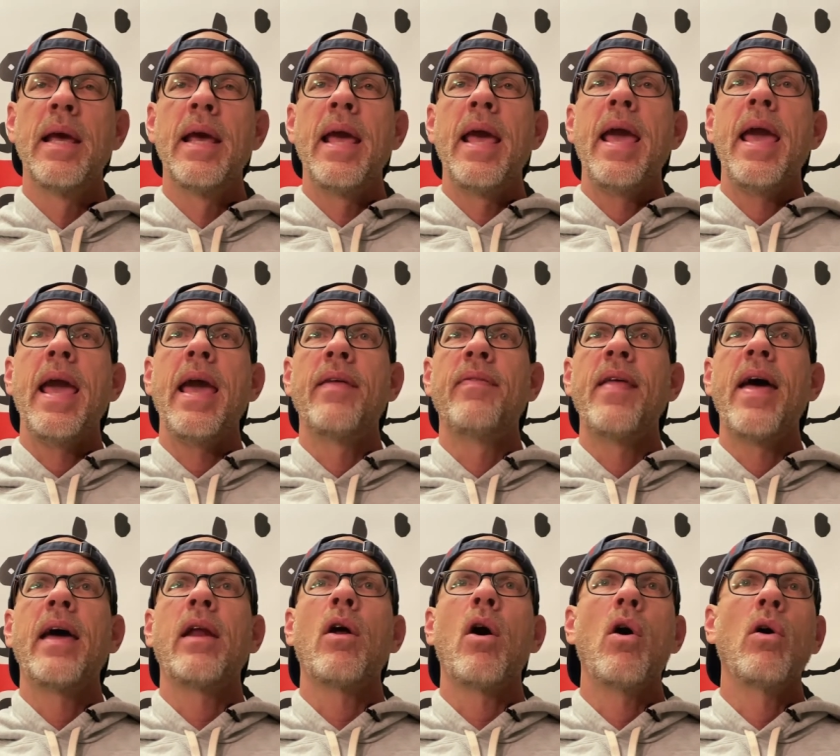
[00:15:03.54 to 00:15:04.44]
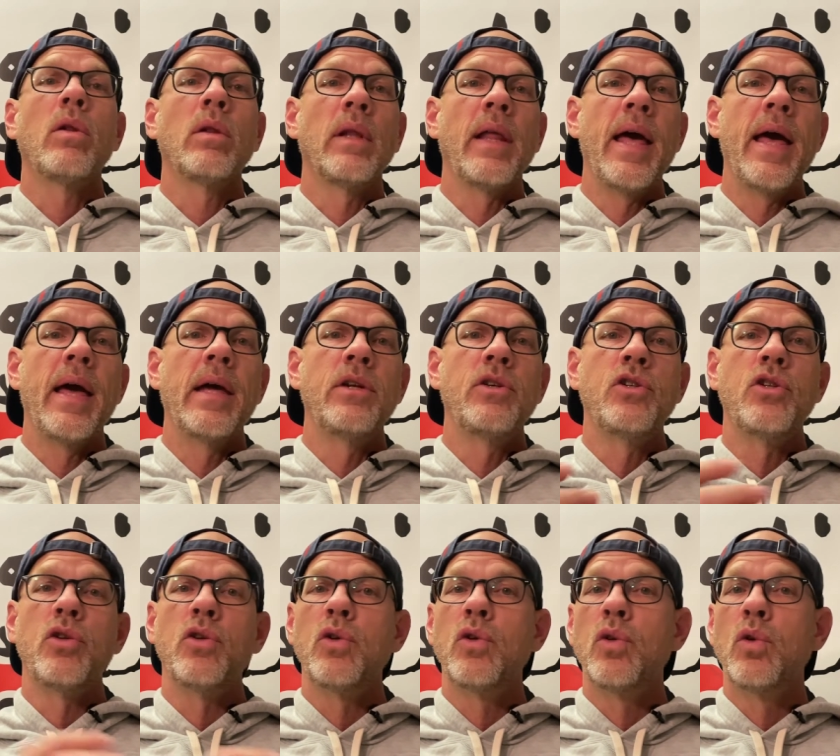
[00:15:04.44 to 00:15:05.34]
And that all led
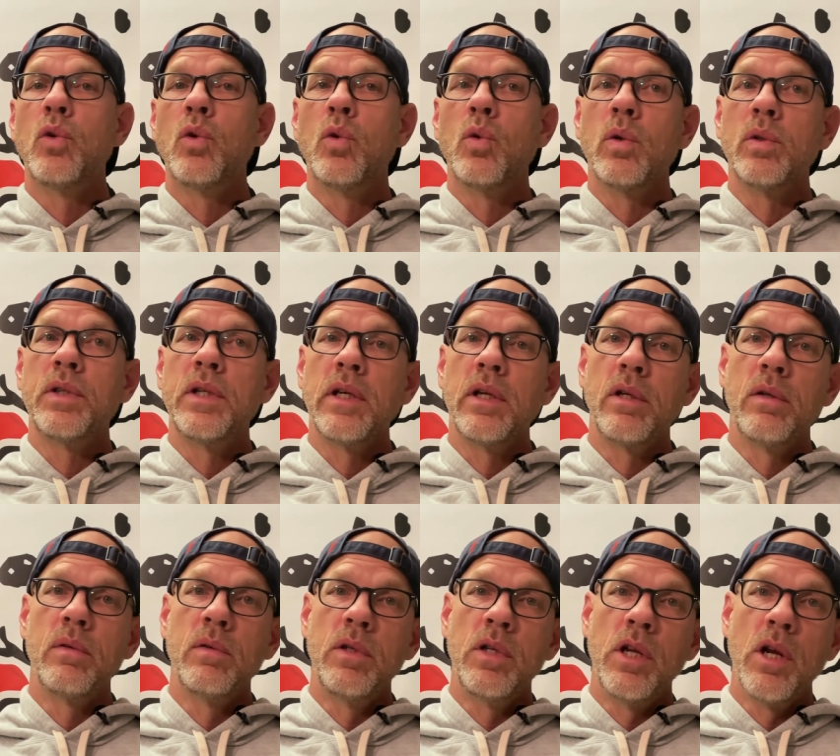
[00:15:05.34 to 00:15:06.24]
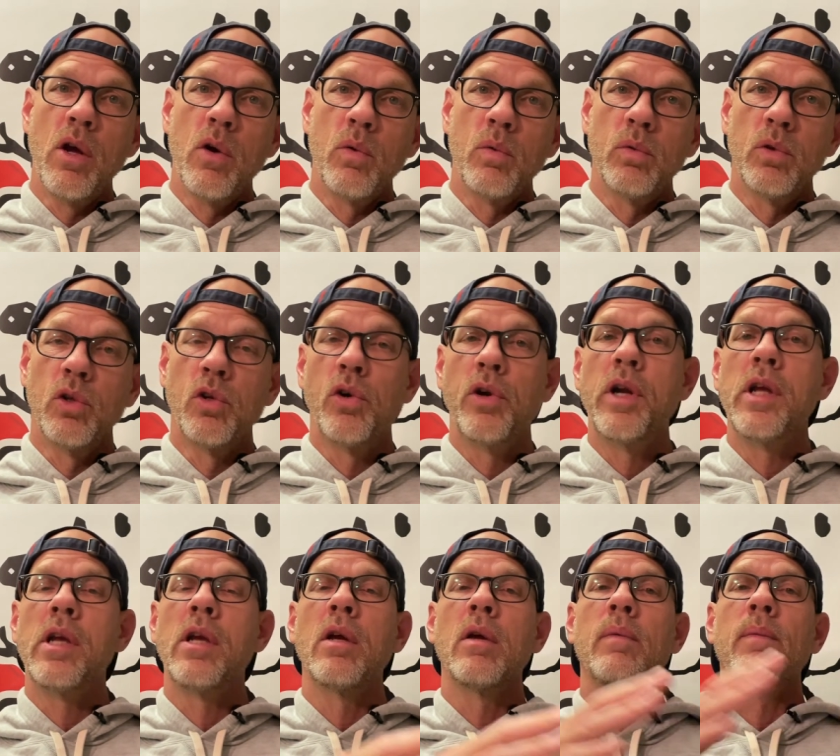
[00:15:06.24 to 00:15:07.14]
to, did, you know,
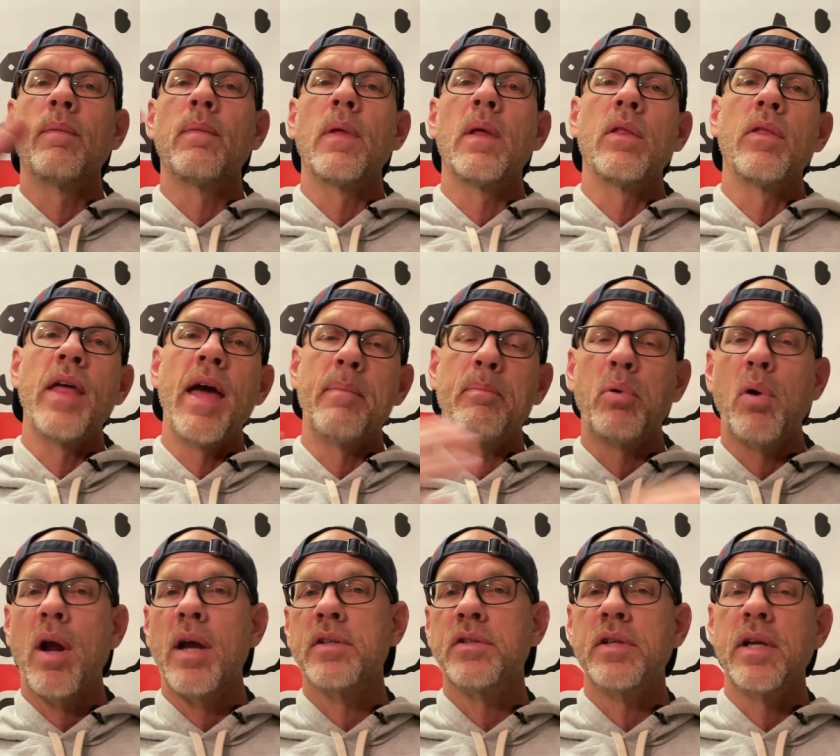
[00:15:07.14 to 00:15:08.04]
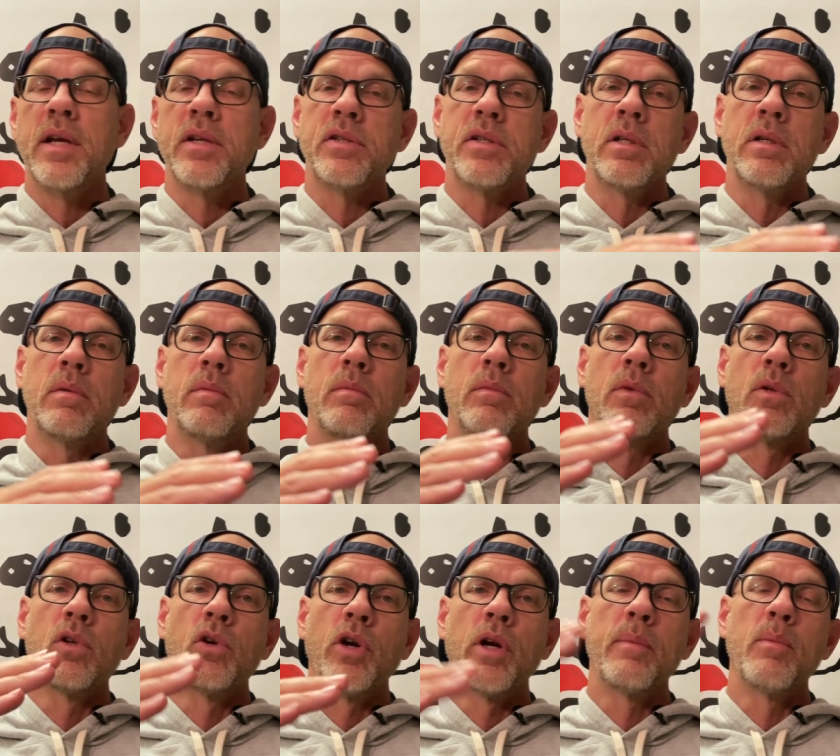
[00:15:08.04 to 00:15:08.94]
learning that process and
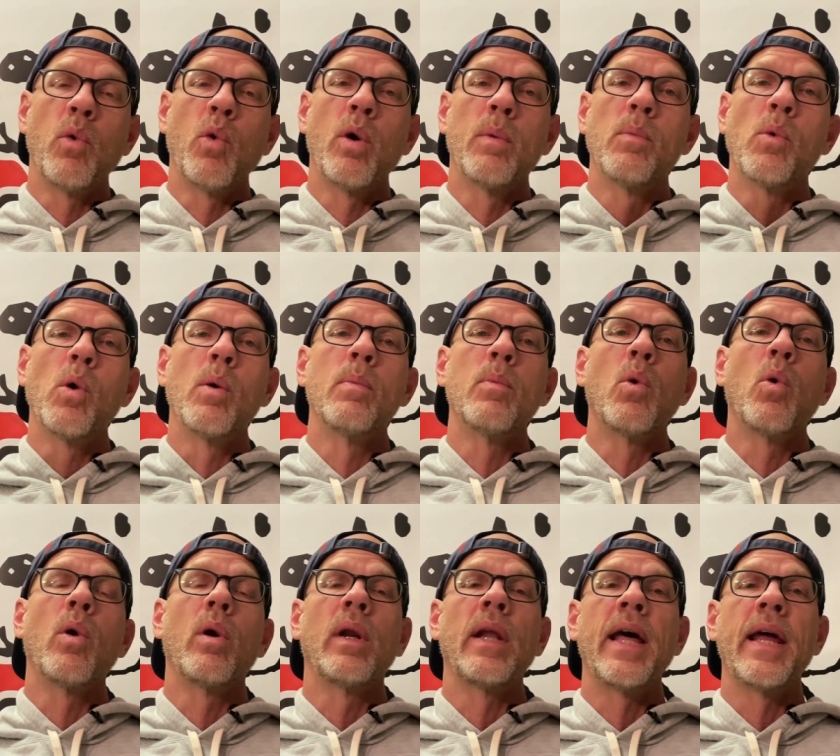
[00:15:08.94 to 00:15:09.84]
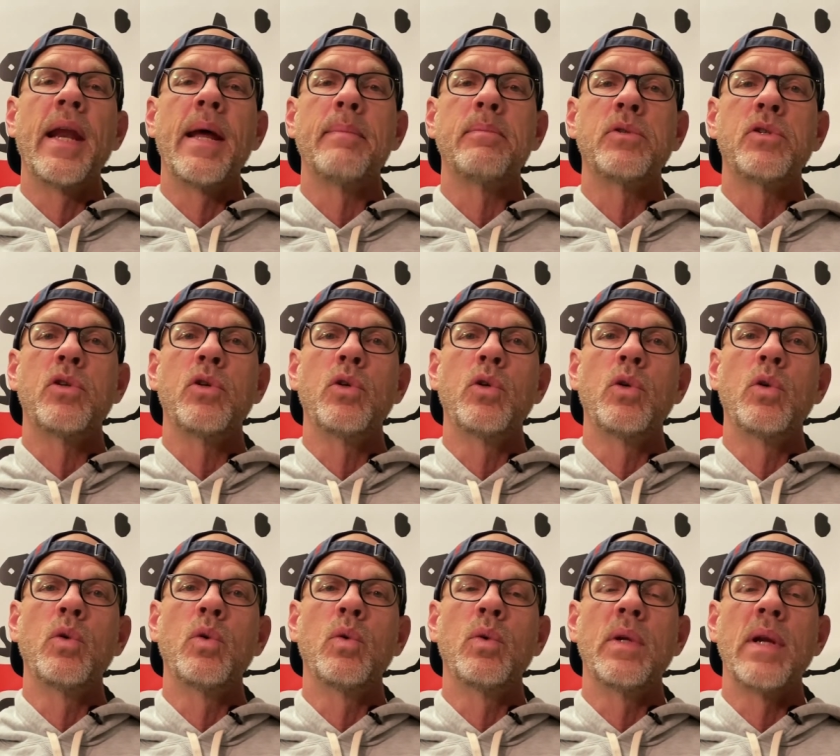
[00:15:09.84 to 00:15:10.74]
learning more and more and more led up
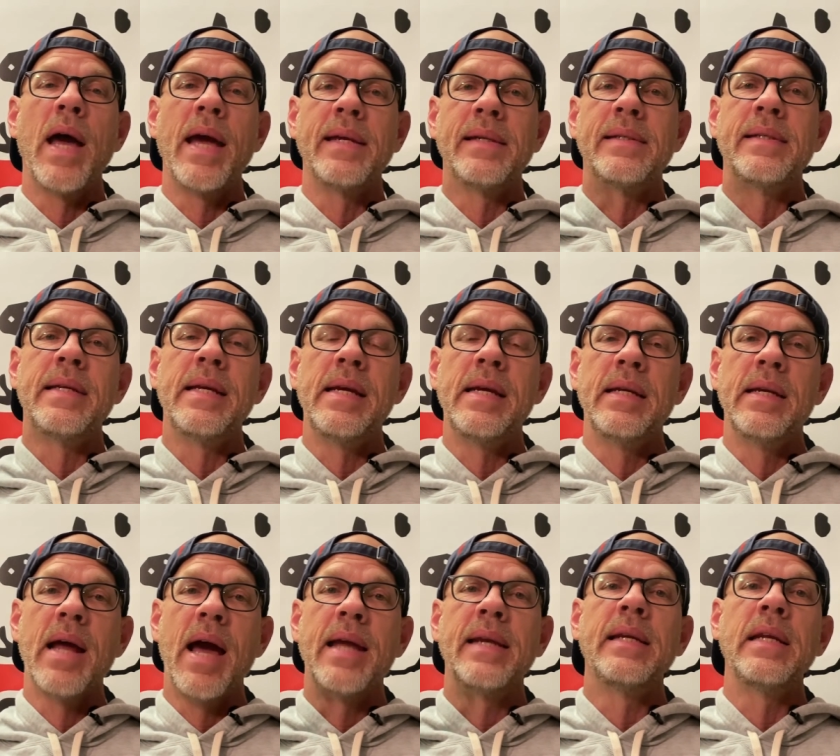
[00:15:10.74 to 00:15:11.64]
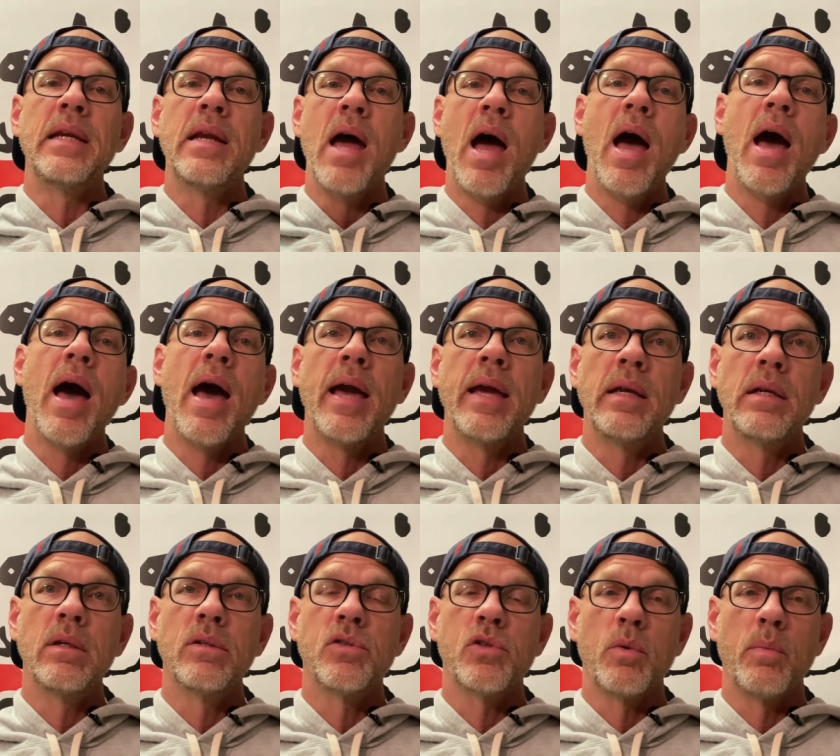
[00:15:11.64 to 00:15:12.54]
to
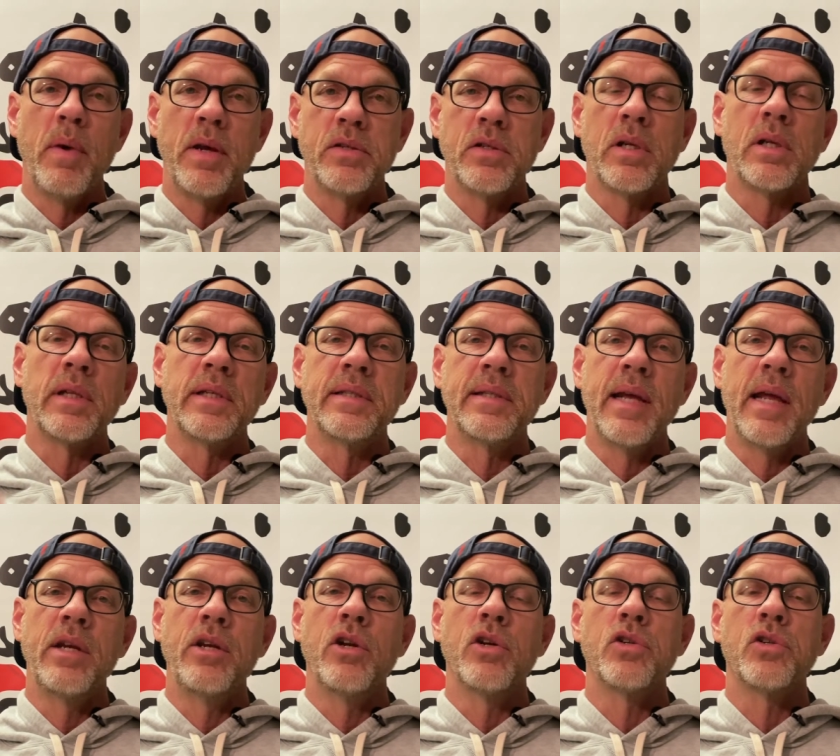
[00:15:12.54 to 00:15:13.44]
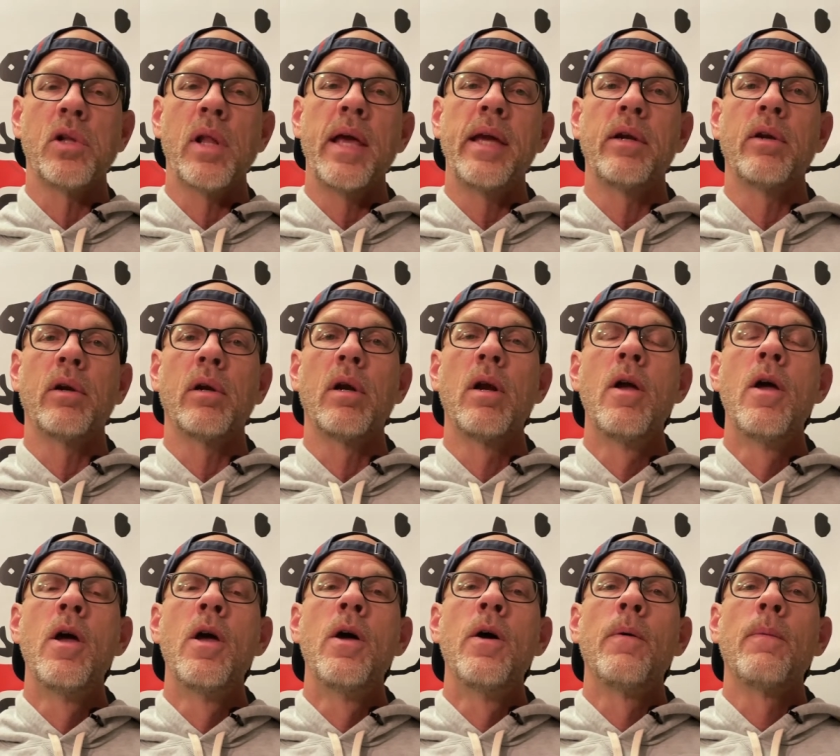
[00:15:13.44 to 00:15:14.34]
1999. So basically 10 years later,
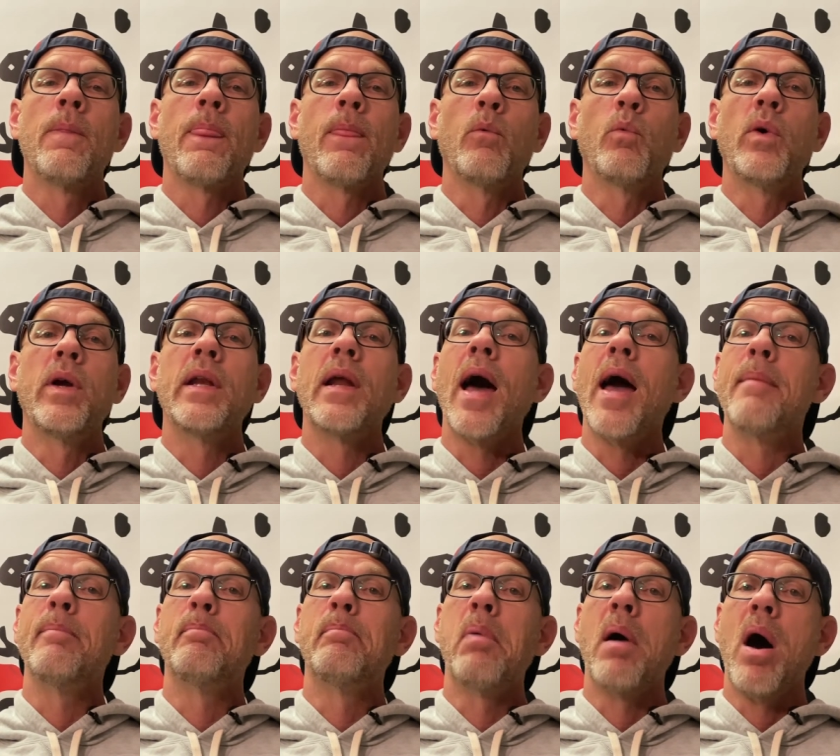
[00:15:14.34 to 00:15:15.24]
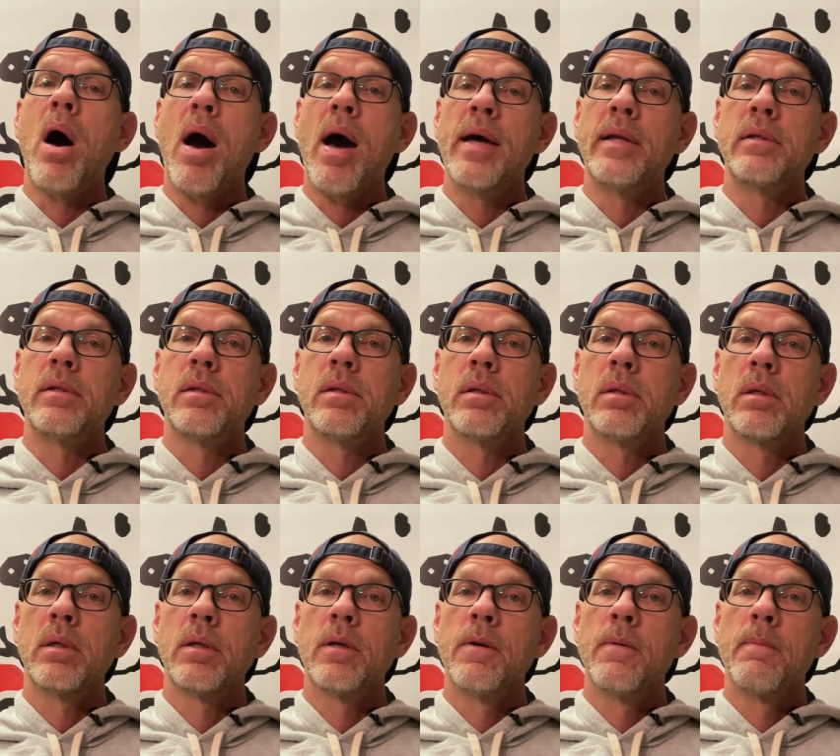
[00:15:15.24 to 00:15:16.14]
when I bought
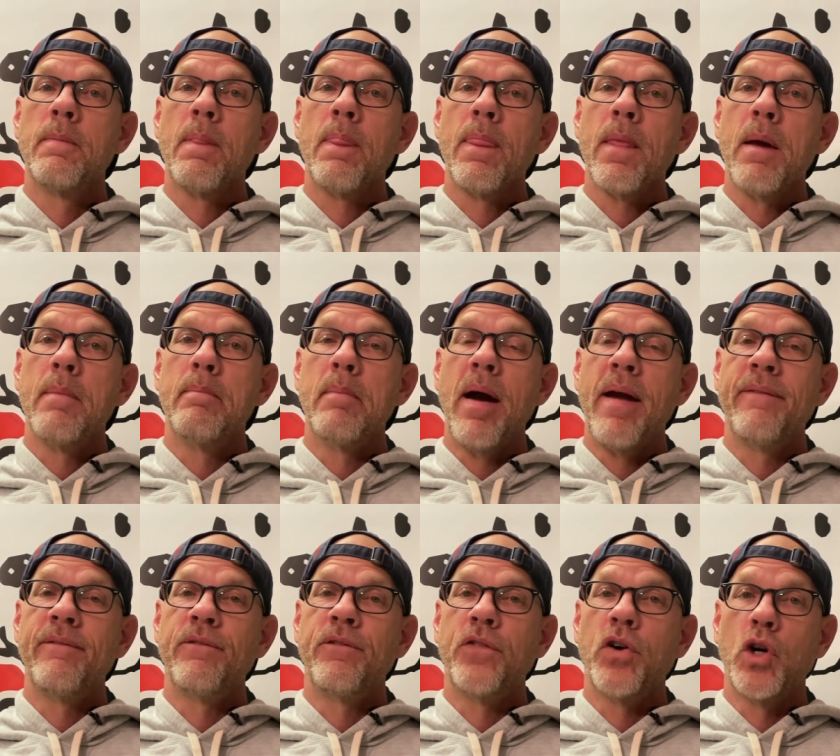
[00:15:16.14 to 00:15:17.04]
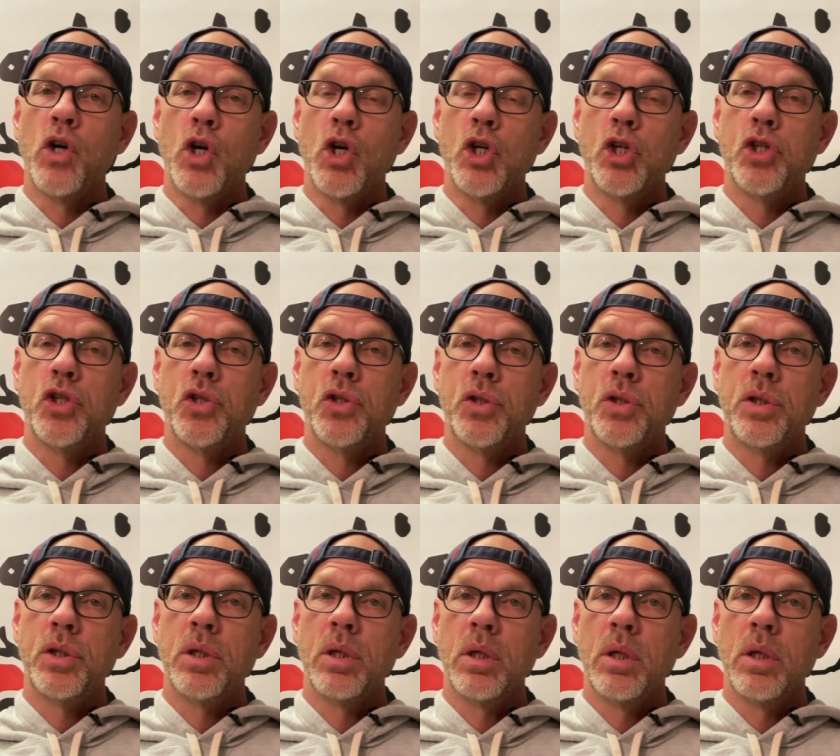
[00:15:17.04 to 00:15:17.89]
my first